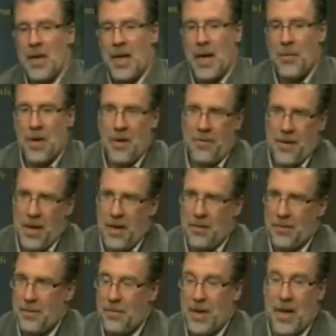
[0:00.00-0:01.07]
And what I
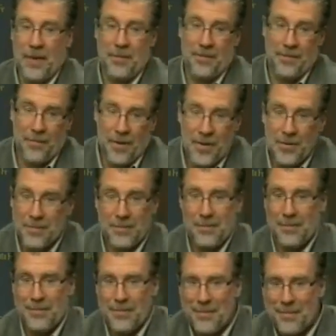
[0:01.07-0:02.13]
found when I first
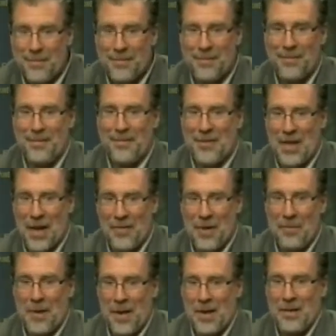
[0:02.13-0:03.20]

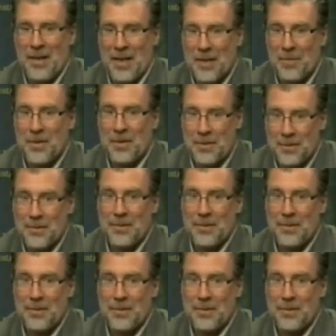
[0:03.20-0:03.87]
covering politics was,